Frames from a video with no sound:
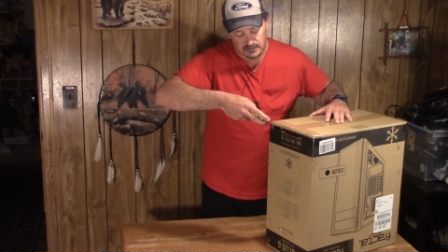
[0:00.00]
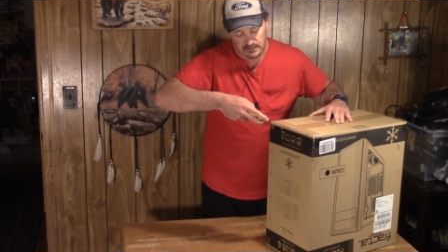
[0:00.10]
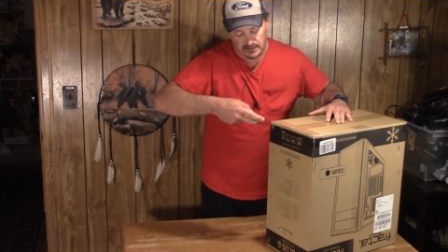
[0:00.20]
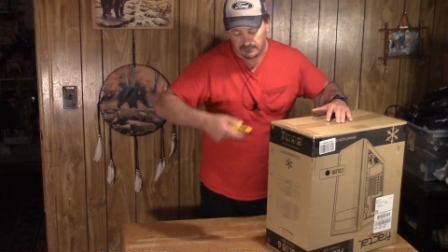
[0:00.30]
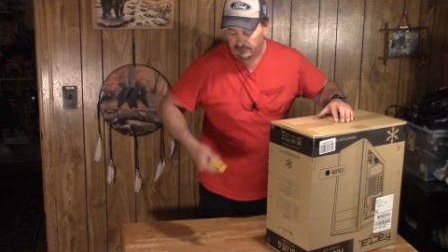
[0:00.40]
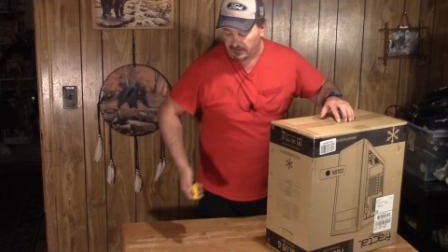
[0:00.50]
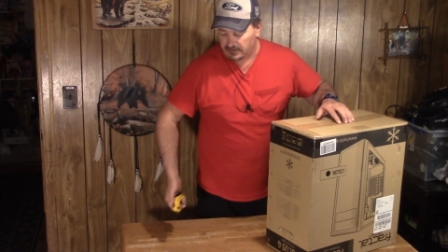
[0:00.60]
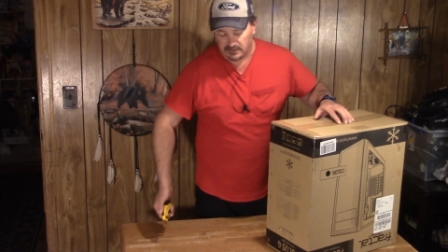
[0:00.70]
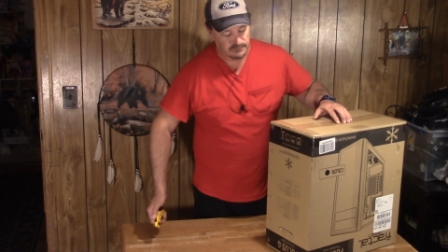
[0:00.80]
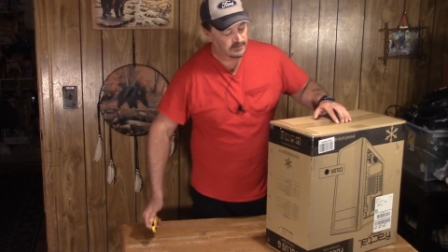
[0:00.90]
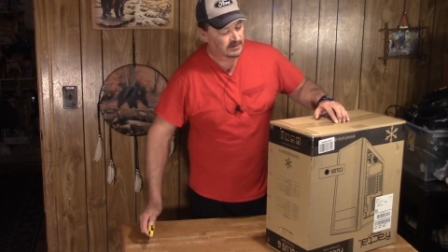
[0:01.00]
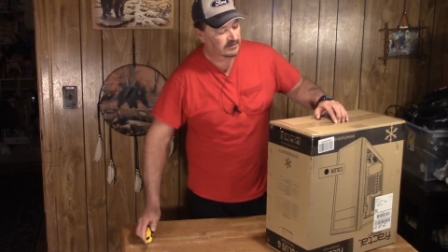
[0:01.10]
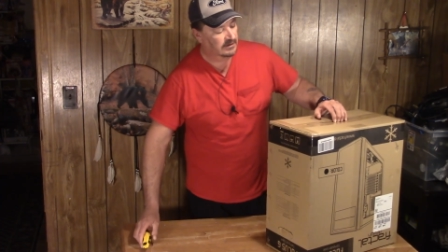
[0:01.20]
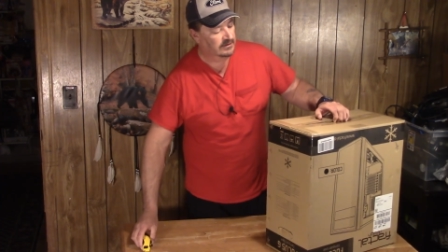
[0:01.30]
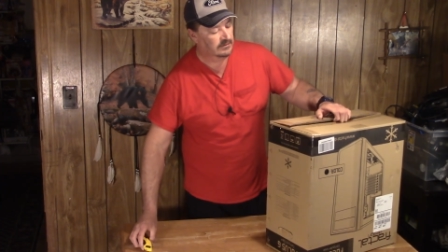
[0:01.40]
the convenience. If it
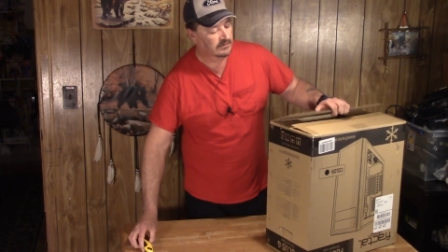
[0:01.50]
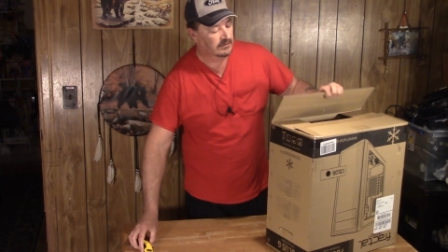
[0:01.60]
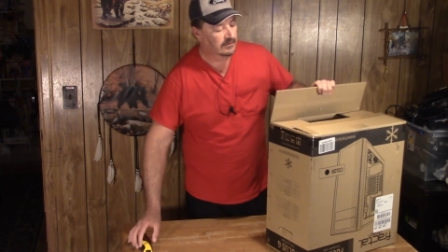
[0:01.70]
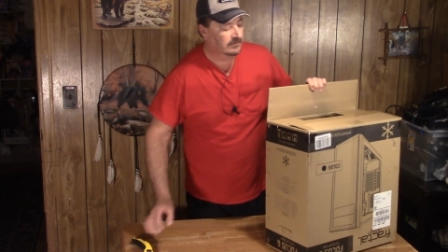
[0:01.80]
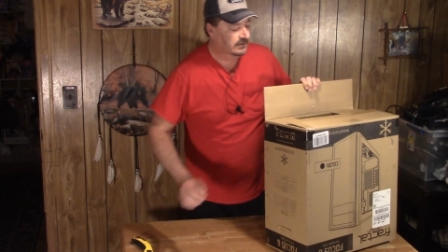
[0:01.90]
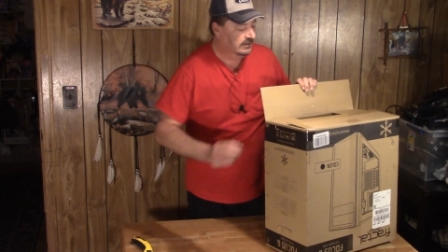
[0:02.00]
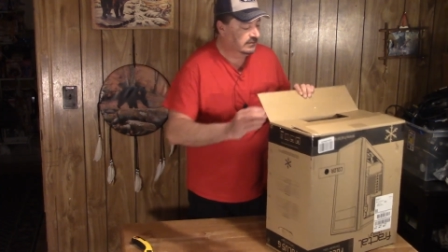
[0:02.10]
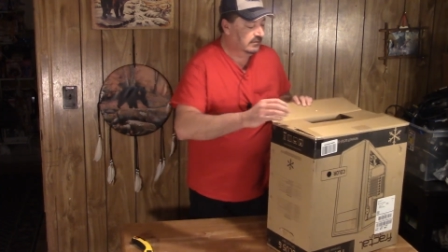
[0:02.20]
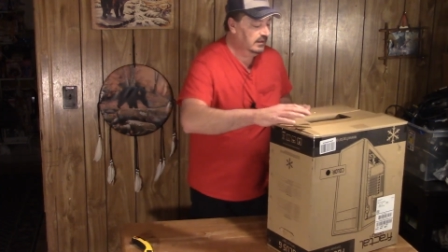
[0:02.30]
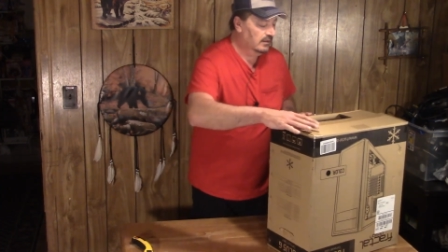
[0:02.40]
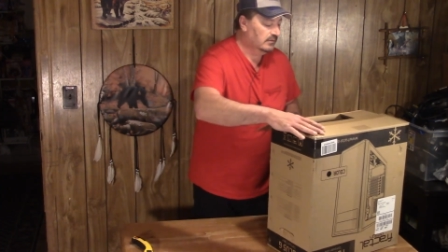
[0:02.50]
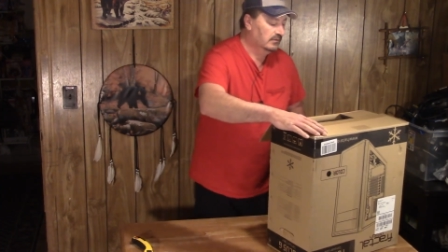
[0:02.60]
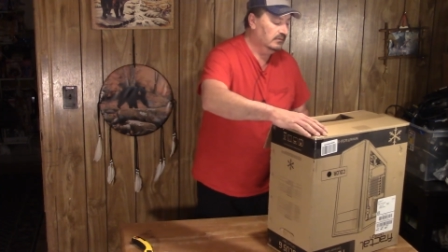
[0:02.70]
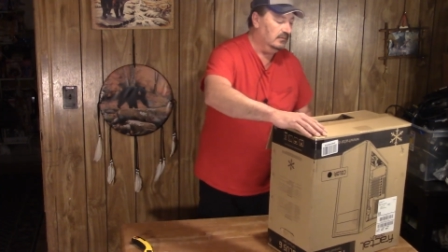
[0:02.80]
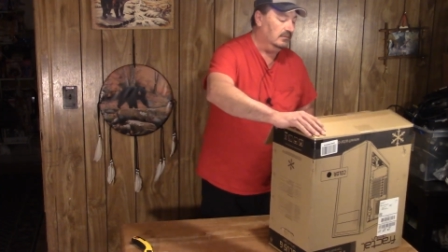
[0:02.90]
is easier to do it this way, I'll
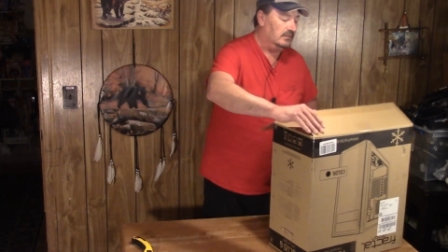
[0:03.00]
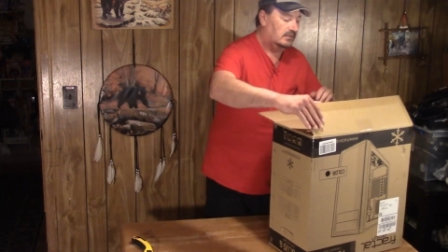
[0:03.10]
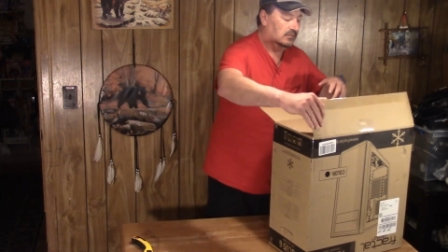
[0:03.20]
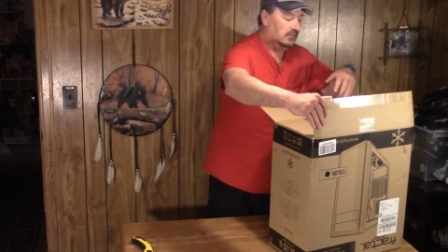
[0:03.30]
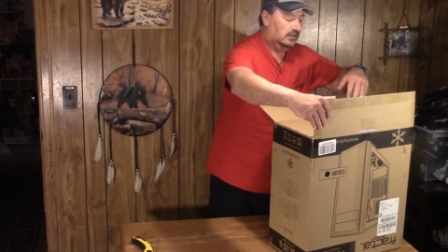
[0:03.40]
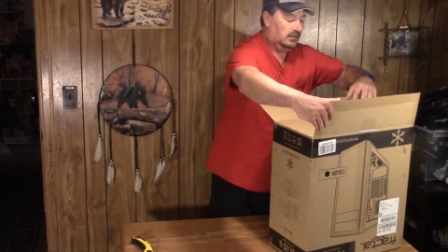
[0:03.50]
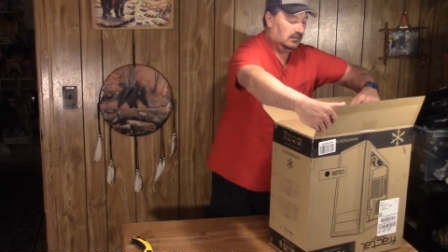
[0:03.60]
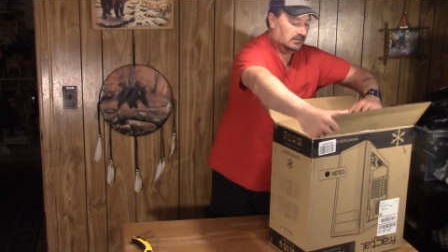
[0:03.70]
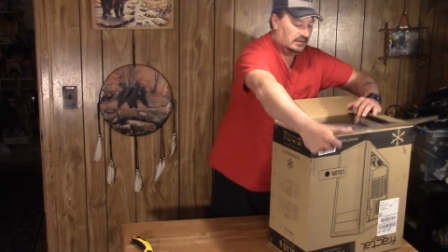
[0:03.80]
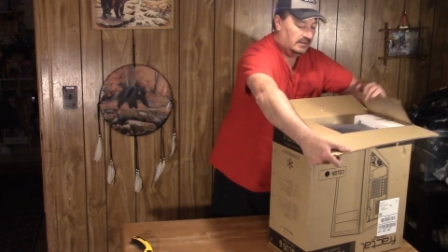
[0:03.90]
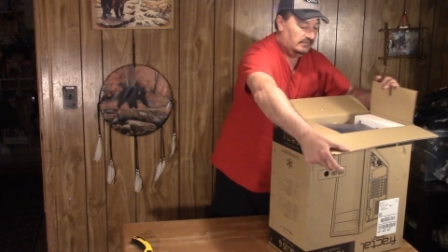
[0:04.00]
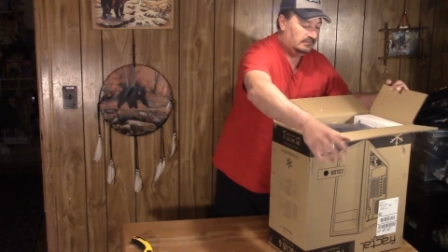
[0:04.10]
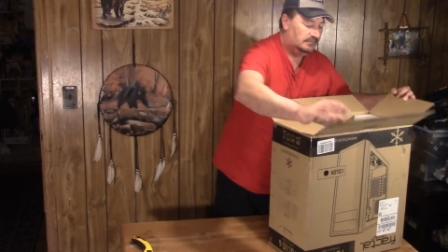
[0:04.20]
start doing it this way all the time.